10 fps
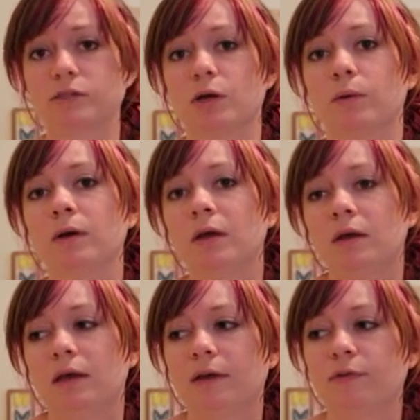So
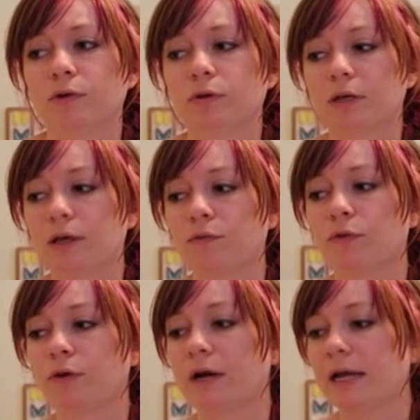if you're looking
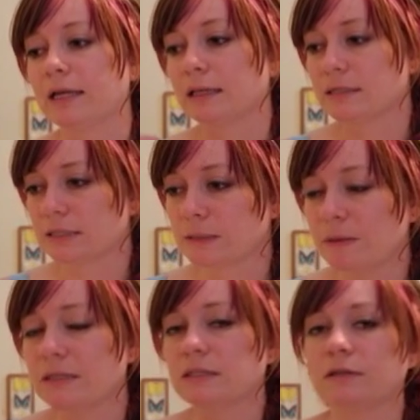for a less
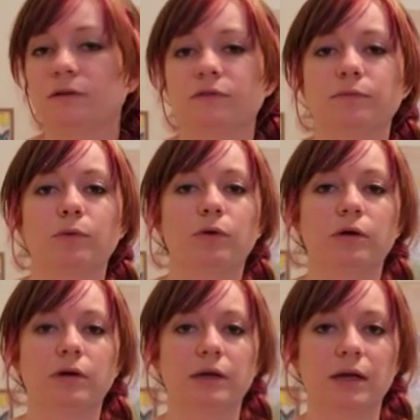expensive,
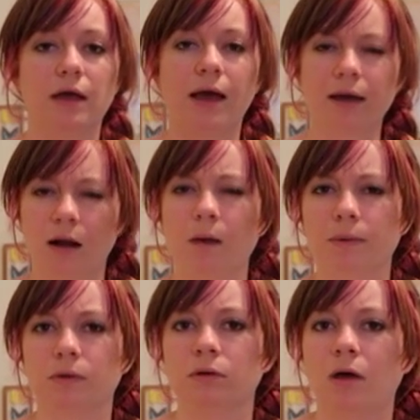more
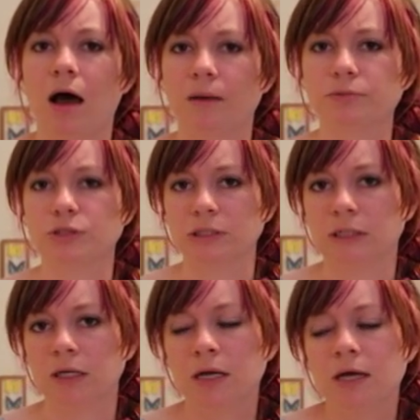economical option,